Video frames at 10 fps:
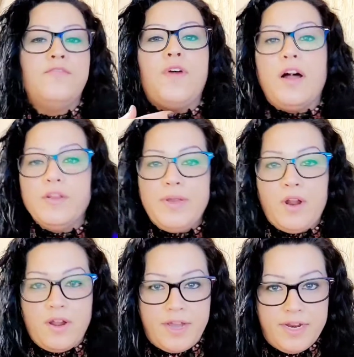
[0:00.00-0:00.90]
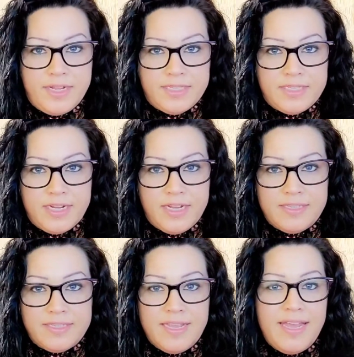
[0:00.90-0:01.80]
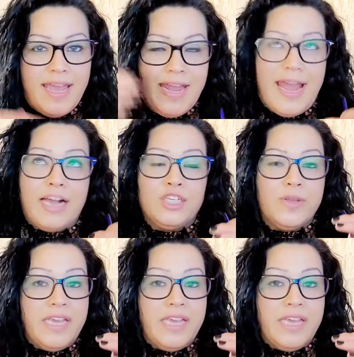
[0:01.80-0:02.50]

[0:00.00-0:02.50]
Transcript: following our gut instincts, and actually